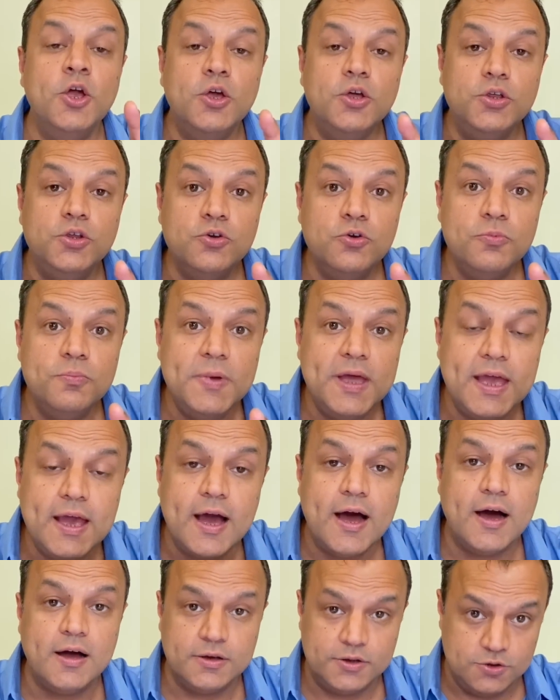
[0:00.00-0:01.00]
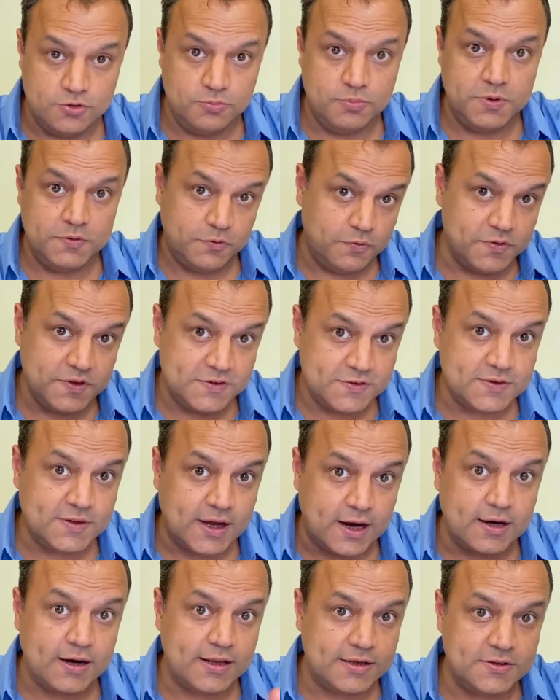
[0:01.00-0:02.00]
You may argue before we
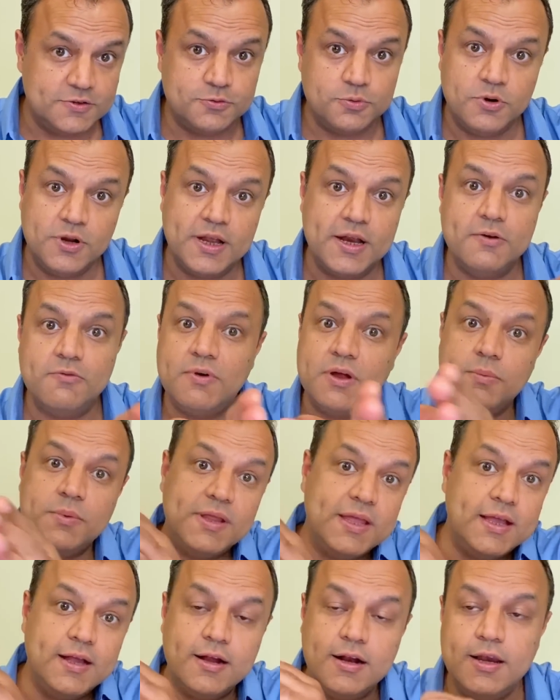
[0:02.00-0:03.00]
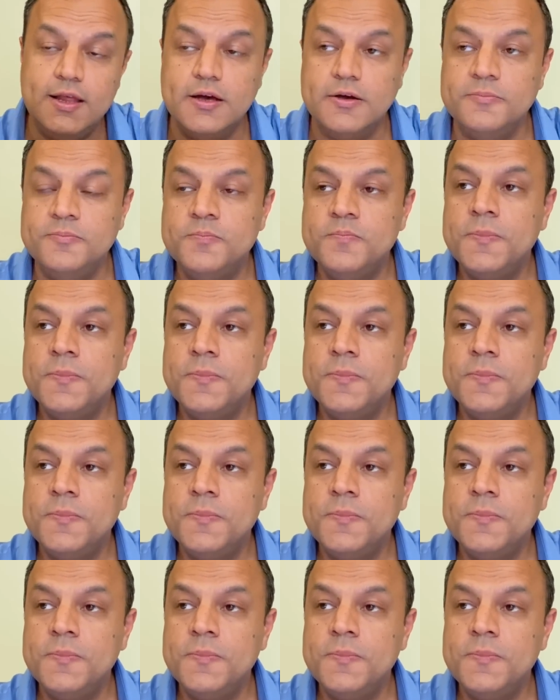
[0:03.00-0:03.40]
start, I just want to get one thing clear.